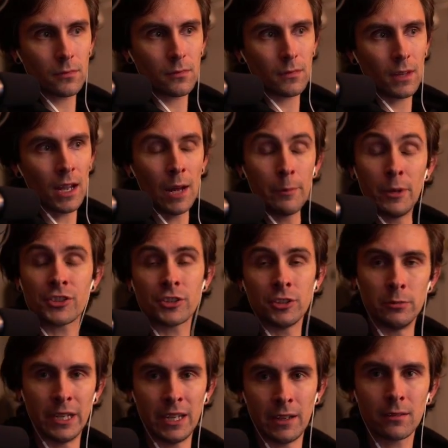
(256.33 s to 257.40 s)
I'm
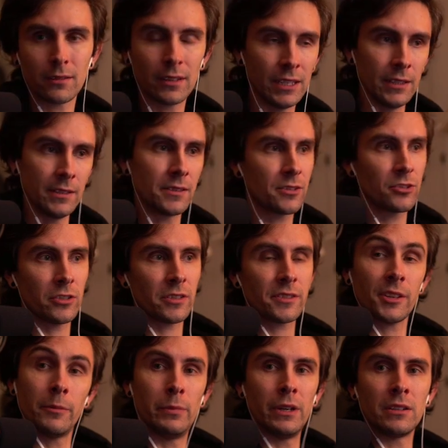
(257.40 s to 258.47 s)
assuming is just
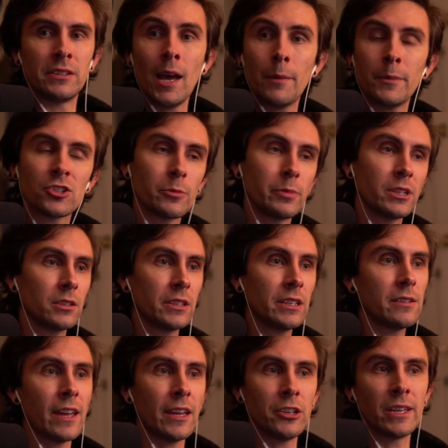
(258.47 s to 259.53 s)
some big damage ability
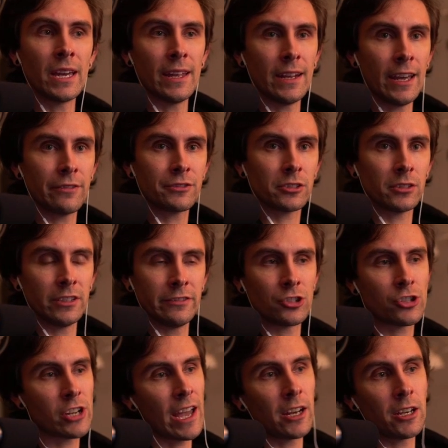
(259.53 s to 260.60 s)
that you get after Living
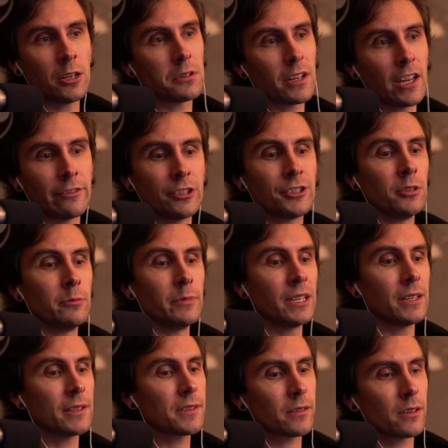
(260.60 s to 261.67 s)
Shadow every 2
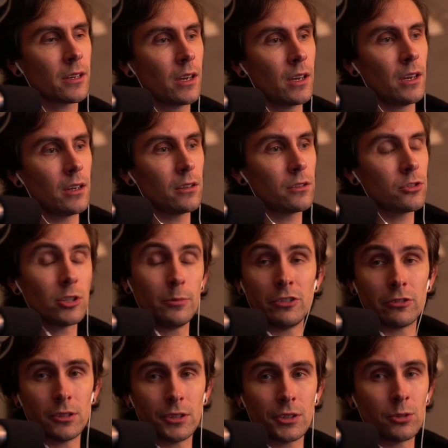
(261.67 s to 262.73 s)
minutes. Should be
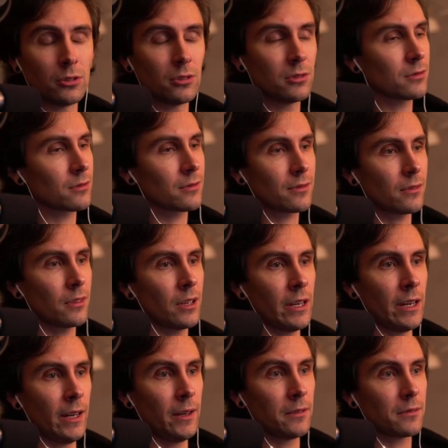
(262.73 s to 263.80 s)
really cool.
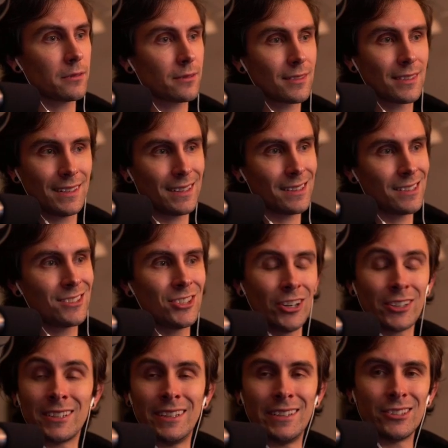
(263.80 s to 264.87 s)
Dark
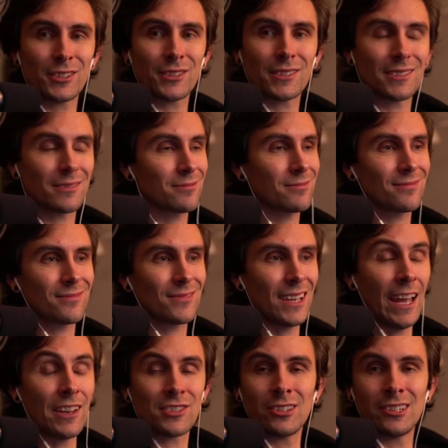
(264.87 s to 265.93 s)
Knight looks
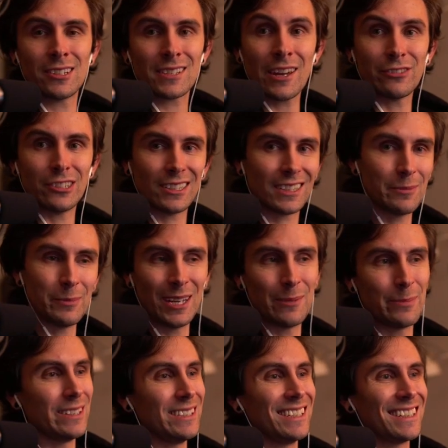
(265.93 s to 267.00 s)
as good as ever, in my
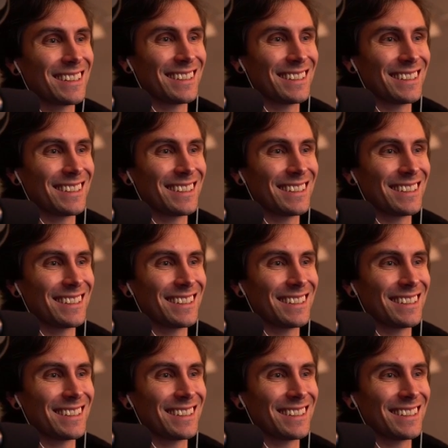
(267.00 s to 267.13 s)
opinion.